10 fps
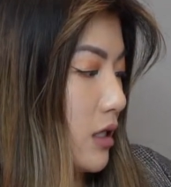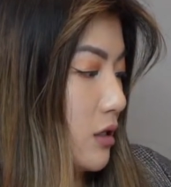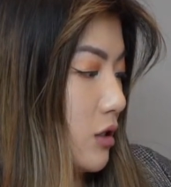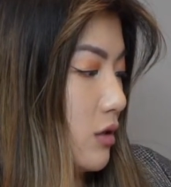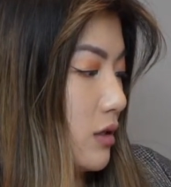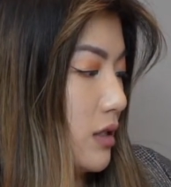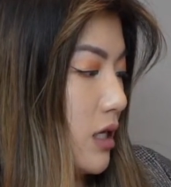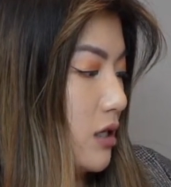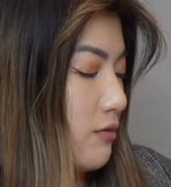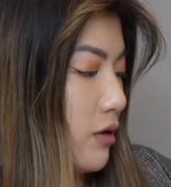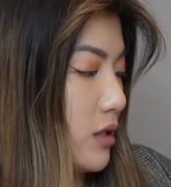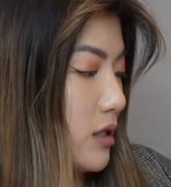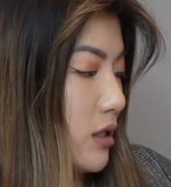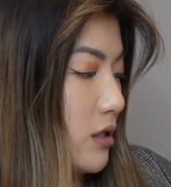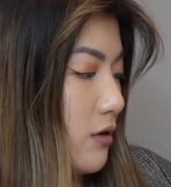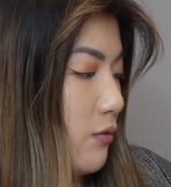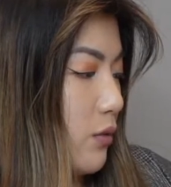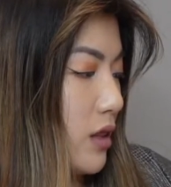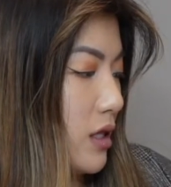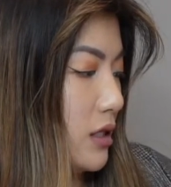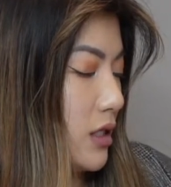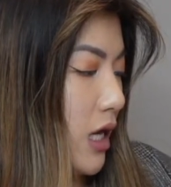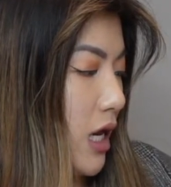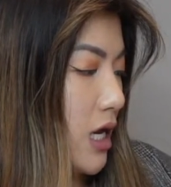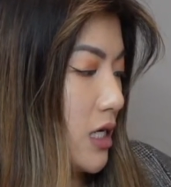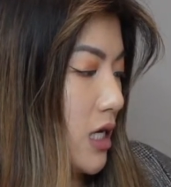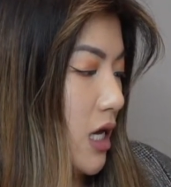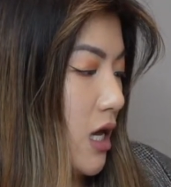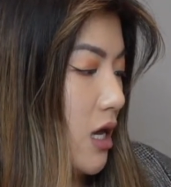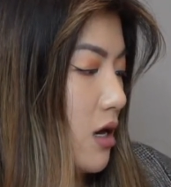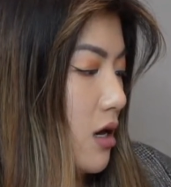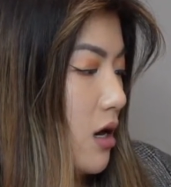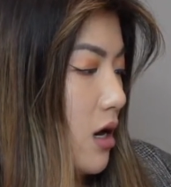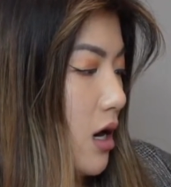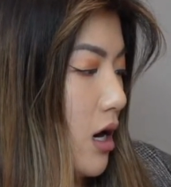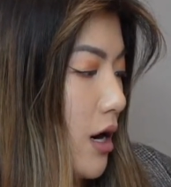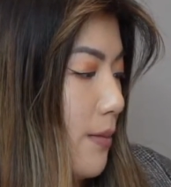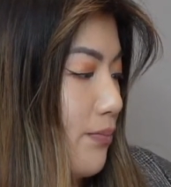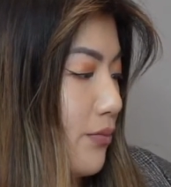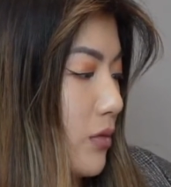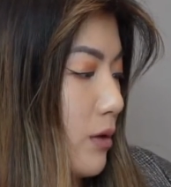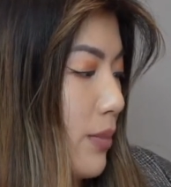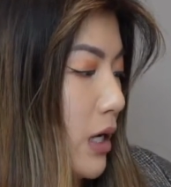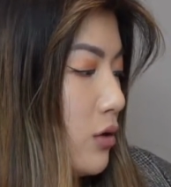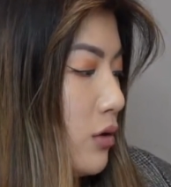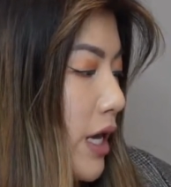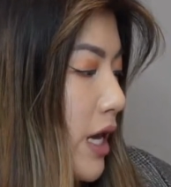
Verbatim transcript: As you can see, it's very distinctive with the TT um, buckle